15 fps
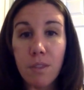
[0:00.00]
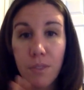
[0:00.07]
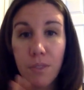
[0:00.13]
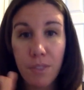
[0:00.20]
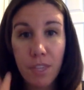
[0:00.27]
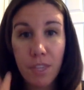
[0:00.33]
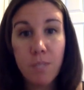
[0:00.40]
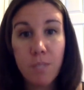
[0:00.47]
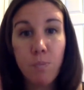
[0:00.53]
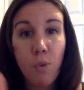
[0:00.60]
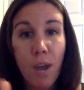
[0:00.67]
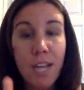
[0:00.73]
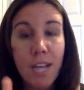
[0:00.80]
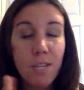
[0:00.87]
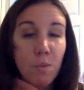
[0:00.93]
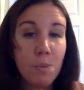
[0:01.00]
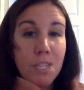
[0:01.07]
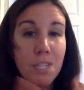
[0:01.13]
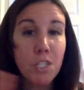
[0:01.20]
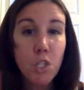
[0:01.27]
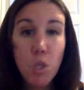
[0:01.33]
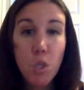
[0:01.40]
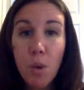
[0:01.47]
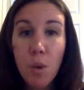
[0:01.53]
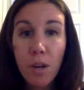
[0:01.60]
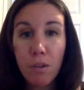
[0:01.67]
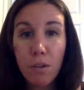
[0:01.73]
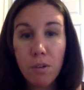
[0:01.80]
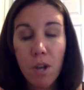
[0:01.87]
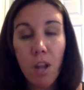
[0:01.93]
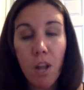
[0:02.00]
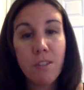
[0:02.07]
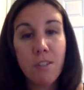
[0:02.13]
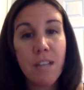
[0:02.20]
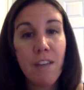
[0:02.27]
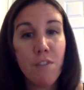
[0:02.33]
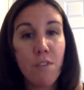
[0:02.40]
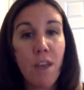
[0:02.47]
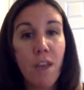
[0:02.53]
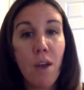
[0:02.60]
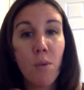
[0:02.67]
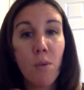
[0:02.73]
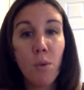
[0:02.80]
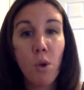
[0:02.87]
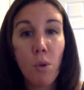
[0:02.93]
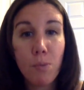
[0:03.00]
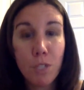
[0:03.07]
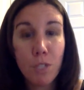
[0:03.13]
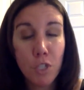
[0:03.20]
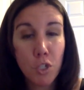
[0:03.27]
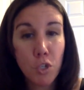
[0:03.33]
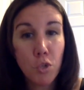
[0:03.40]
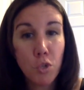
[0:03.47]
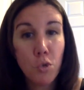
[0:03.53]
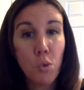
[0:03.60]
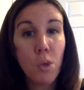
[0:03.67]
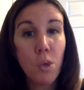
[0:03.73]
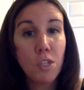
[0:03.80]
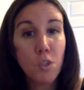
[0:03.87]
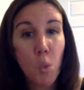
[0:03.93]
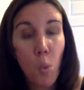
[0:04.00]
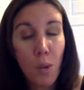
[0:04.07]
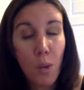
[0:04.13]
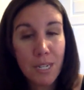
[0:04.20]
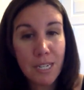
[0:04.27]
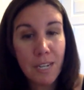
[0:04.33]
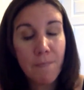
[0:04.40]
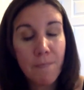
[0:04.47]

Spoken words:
This price will be $200. After that, it will go up to $220.